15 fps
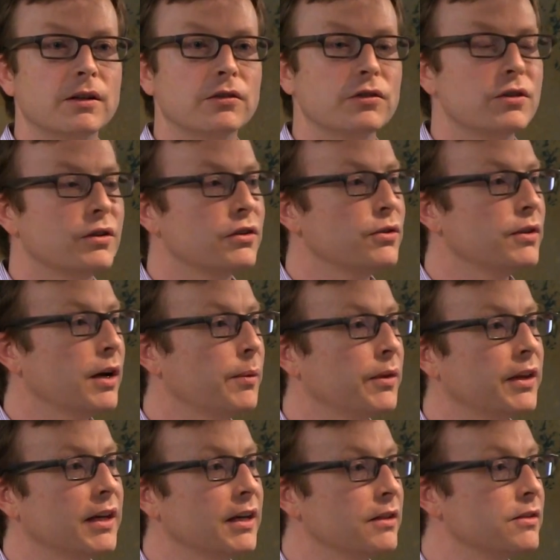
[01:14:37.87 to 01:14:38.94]
So you could do that
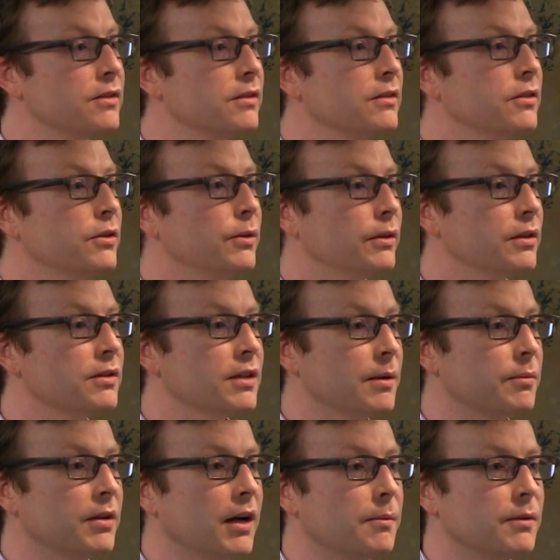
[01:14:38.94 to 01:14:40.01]
with kids too at the
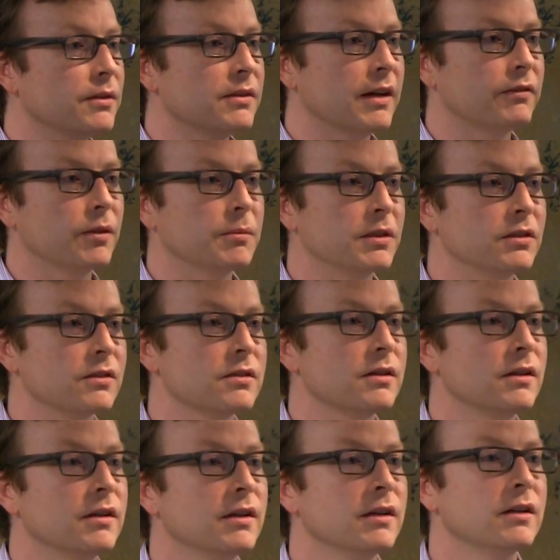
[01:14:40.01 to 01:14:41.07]
same time. It doesn't have to be just
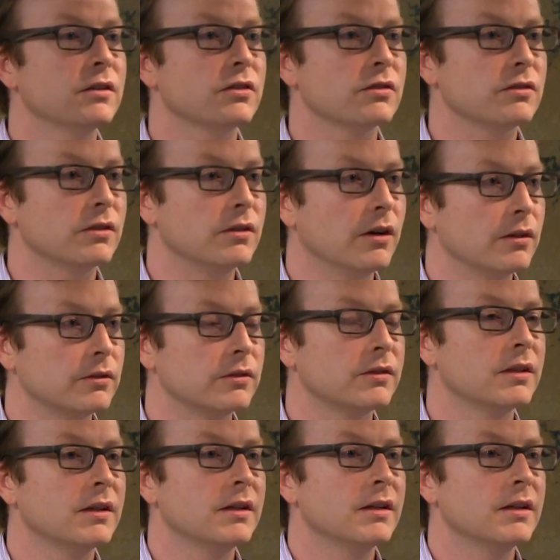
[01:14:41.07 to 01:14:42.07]
adults.